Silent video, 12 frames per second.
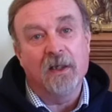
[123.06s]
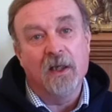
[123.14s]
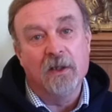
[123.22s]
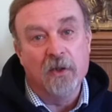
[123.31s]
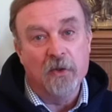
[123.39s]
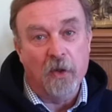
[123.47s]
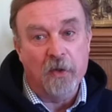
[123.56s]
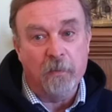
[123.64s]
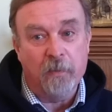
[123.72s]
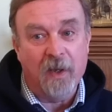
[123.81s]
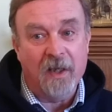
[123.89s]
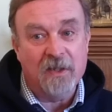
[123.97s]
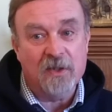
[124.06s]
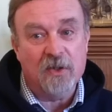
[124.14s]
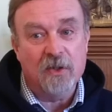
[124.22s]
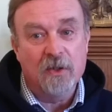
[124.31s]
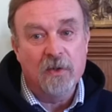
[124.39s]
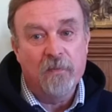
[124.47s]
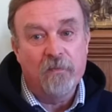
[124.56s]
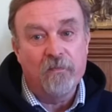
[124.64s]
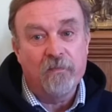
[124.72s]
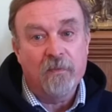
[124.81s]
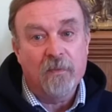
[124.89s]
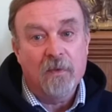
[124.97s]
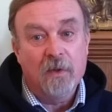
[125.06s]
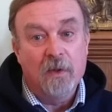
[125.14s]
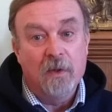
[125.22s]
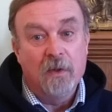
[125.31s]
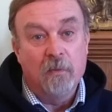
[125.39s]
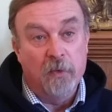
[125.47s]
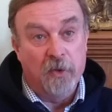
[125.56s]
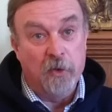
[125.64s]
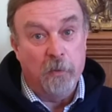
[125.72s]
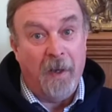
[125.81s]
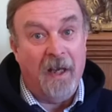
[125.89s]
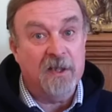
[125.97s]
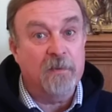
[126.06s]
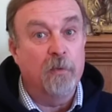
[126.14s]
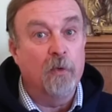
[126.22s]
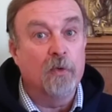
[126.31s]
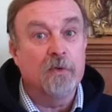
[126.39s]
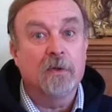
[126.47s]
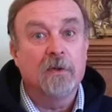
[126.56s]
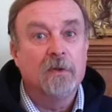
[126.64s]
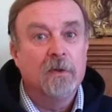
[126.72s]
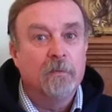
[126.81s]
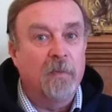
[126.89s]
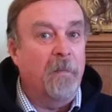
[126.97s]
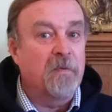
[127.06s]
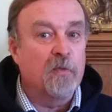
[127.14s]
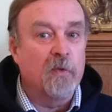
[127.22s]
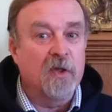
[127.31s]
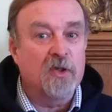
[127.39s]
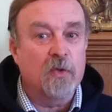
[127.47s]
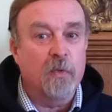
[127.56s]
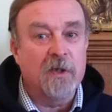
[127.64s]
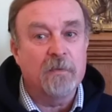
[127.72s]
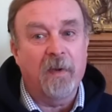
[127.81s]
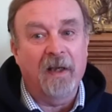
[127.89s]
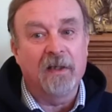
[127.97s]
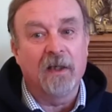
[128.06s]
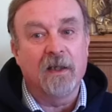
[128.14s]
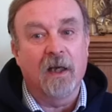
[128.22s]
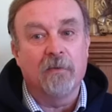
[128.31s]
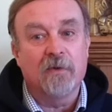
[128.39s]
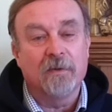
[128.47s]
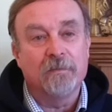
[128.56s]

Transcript: in another place, with a new passport, perhaps with a Swiss bank account.